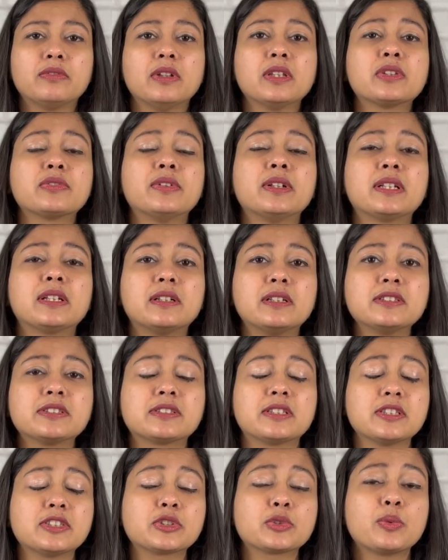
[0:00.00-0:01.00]
which returns
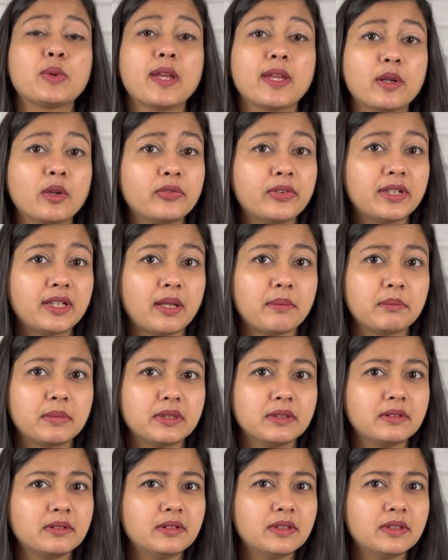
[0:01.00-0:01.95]
the square of a number.